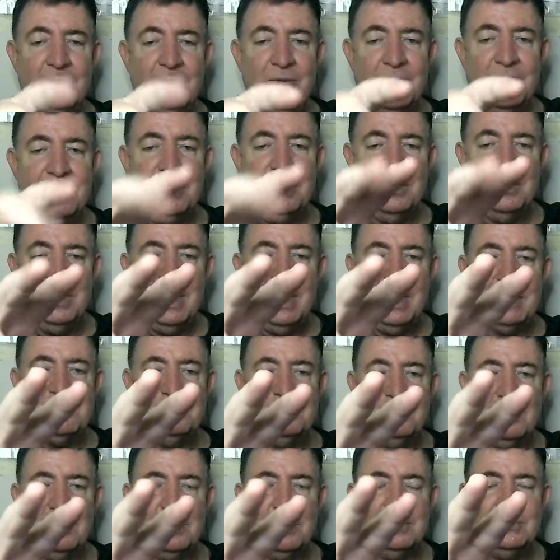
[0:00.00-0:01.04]
But the next
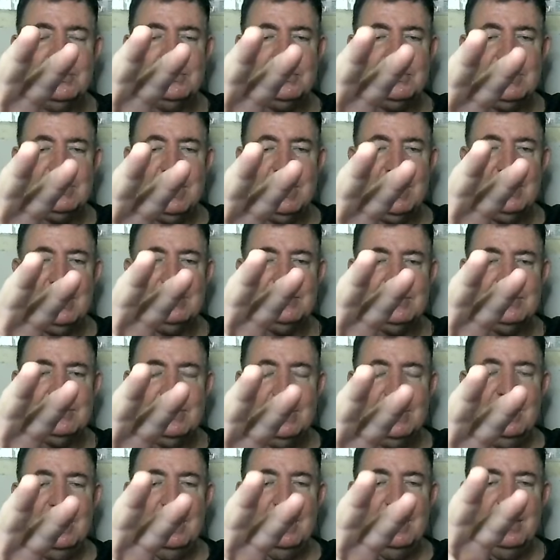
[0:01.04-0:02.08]
verse says
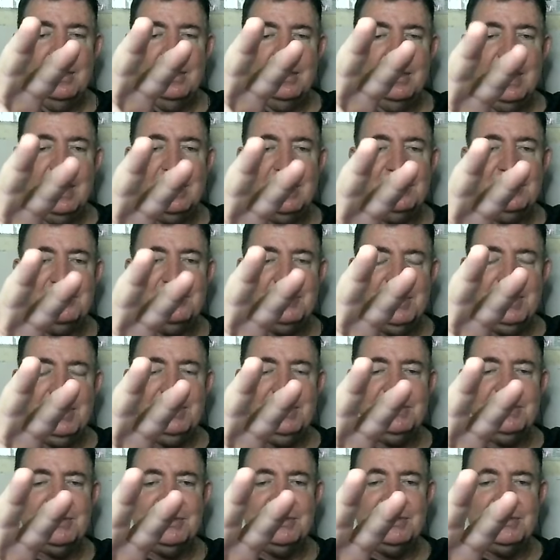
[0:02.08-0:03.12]
that
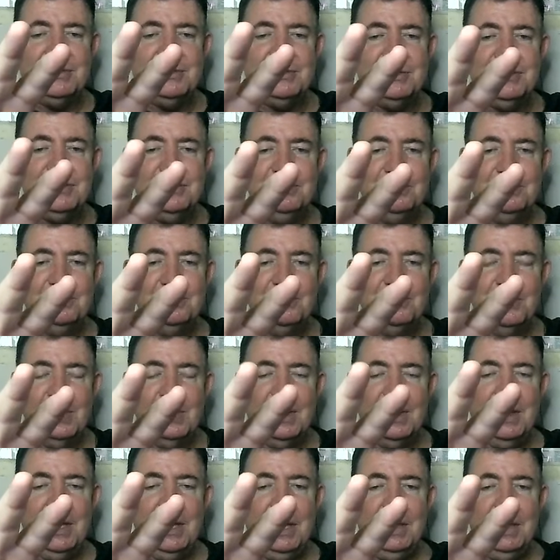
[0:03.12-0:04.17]
Jesus,
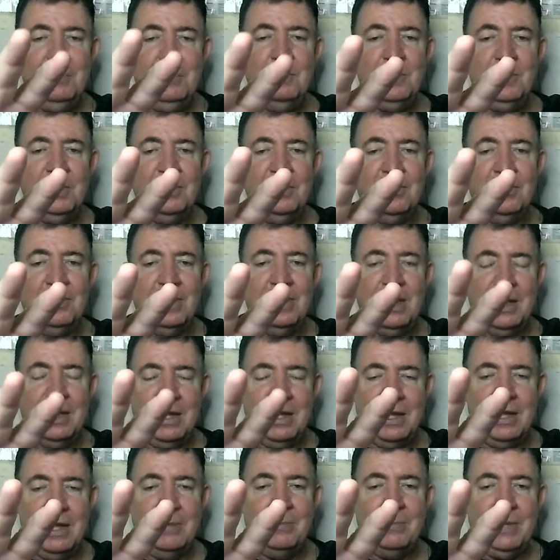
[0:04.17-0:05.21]
he will
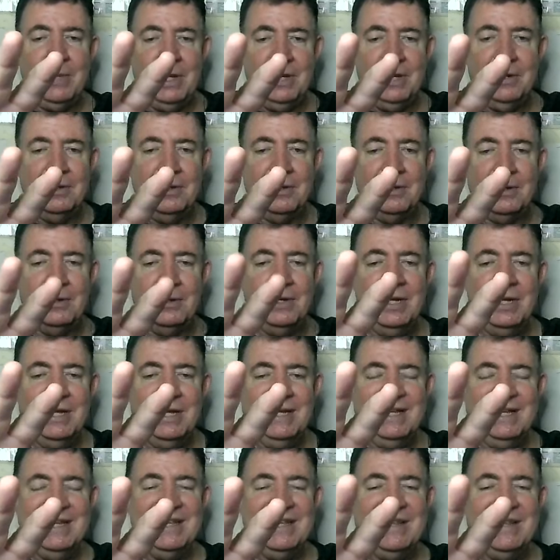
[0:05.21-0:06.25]
appear
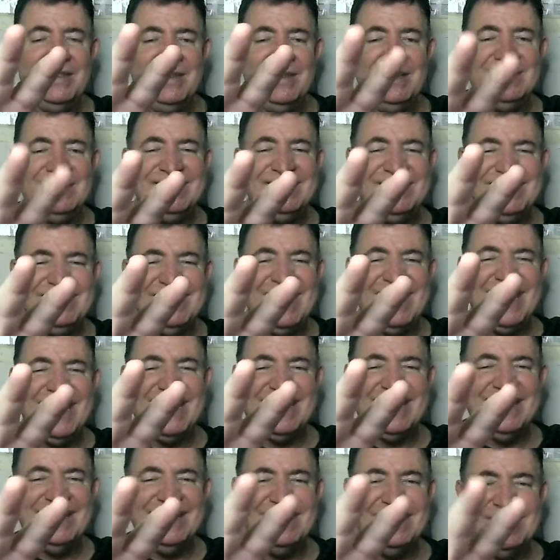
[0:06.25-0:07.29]
the
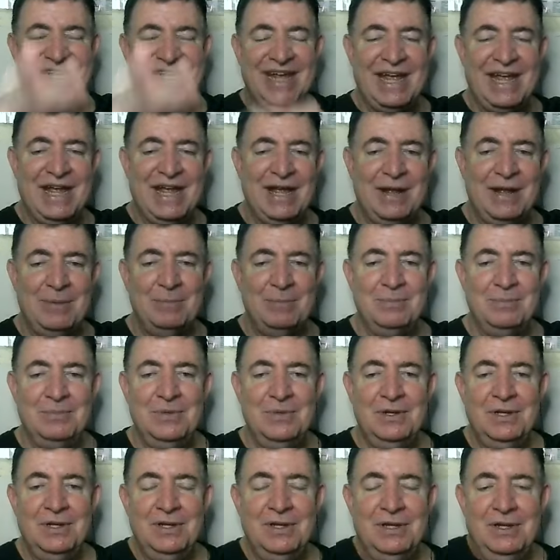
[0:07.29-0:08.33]
second time,
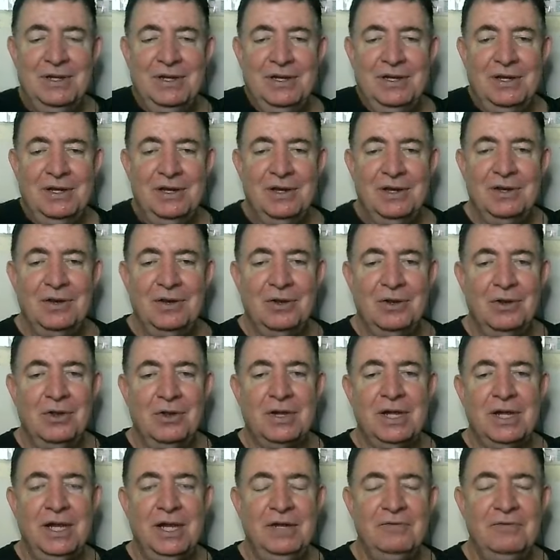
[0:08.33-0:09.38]

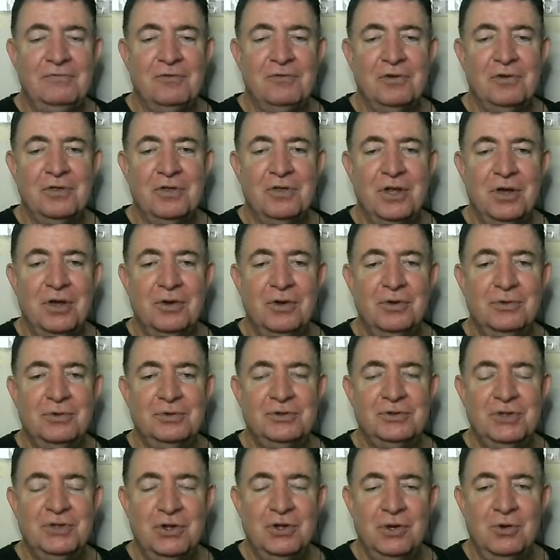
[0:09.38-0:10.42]
looking for
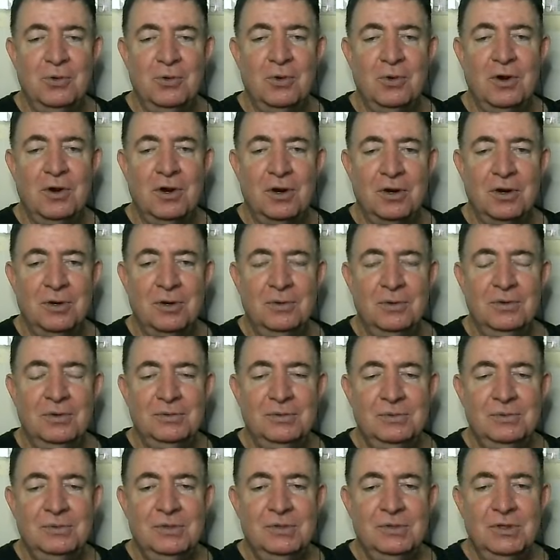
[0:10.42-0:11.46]
those who are
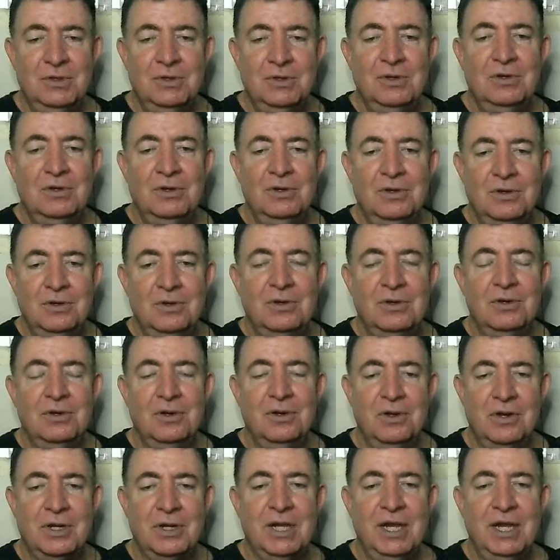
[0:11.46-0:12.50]

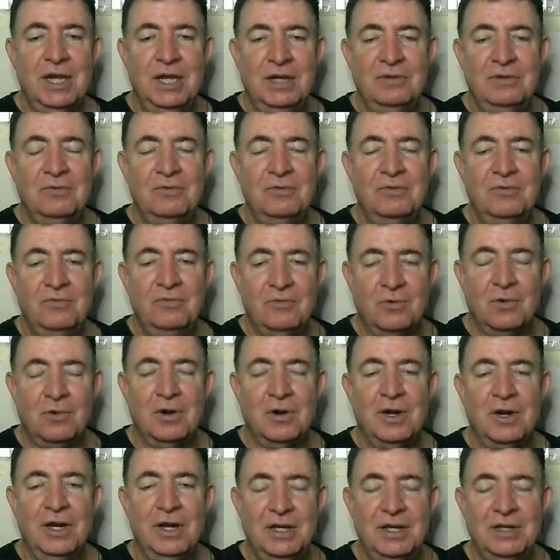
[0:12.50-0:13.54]
looking for
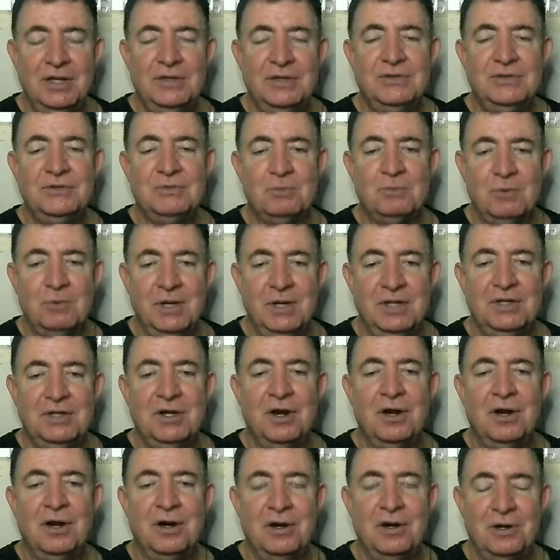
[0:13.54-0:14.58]
his
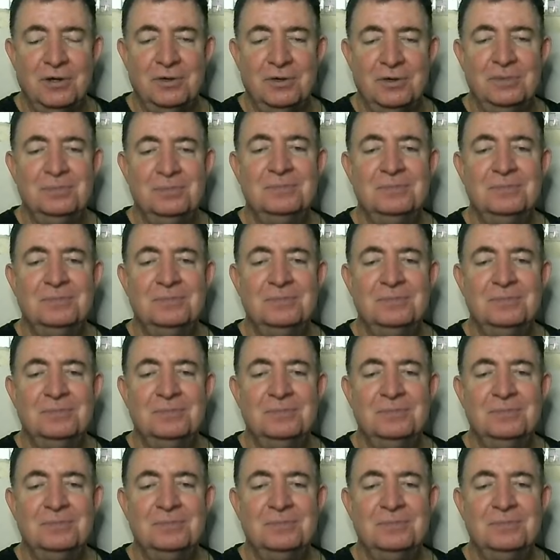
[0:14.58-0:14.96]
return.